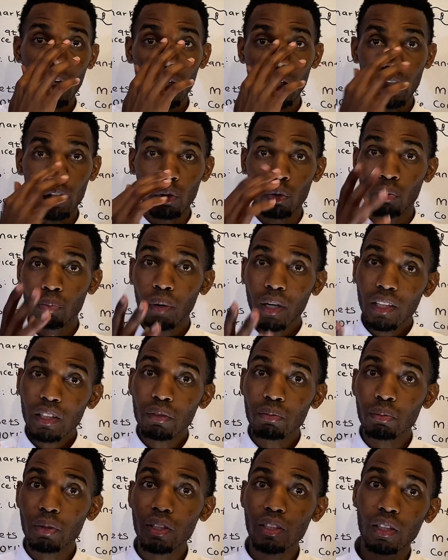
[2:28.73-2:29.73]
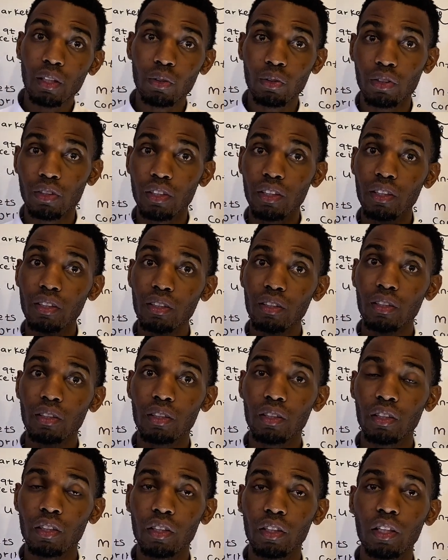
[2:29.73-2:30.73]
you might miss out
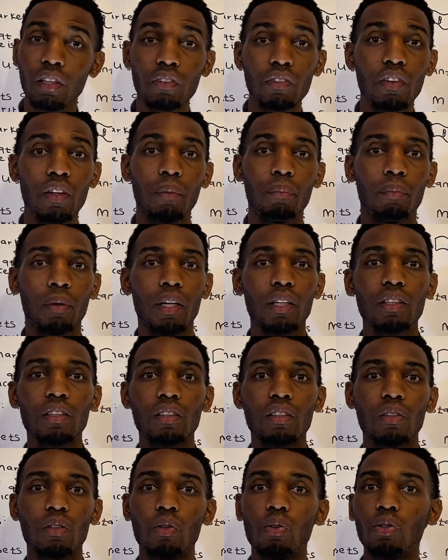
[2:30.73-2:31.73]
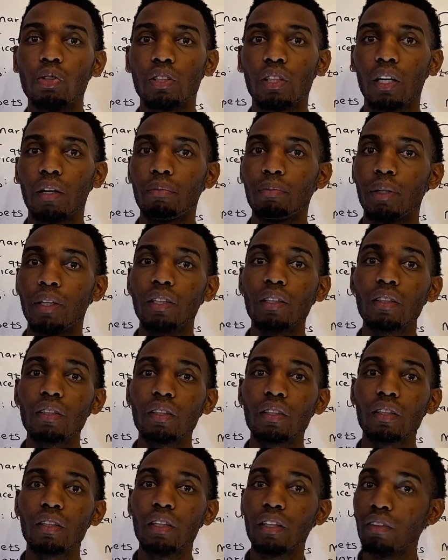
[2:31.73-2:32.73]
if the price goes up and
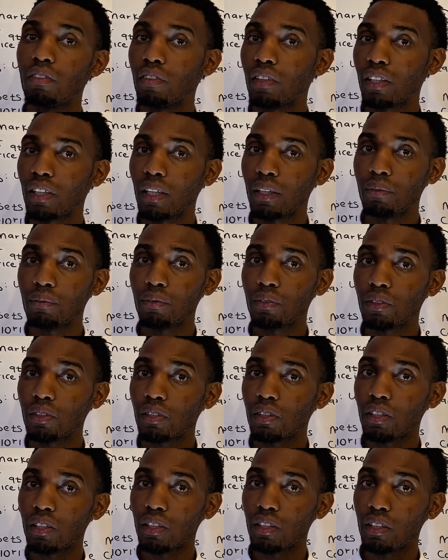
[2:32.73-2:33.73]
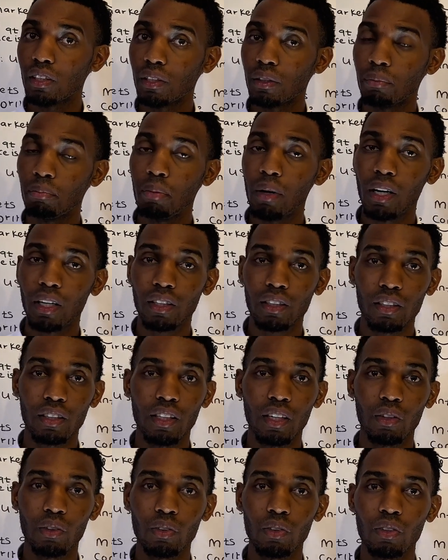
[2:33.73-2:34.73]
never comes back
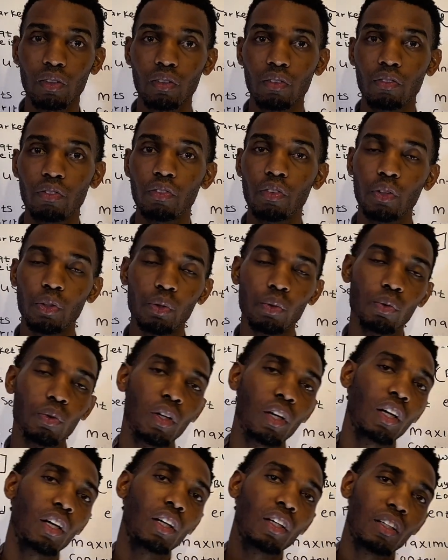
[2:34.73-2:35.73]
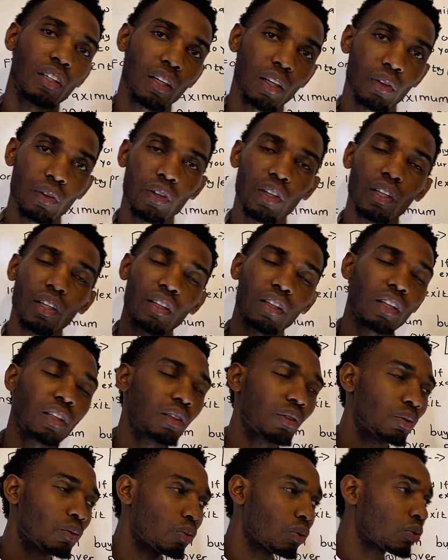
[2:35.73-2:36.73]
down for you. Now,
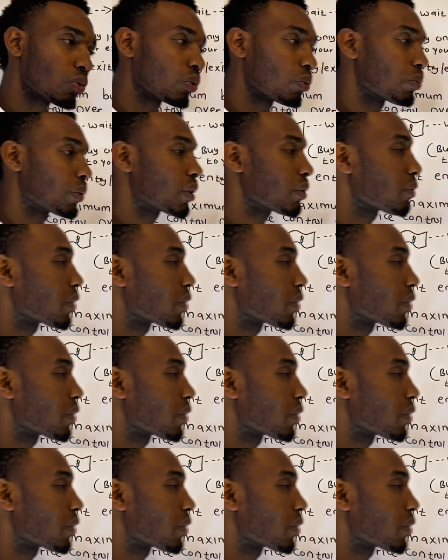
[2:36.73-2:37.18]
that is what we mean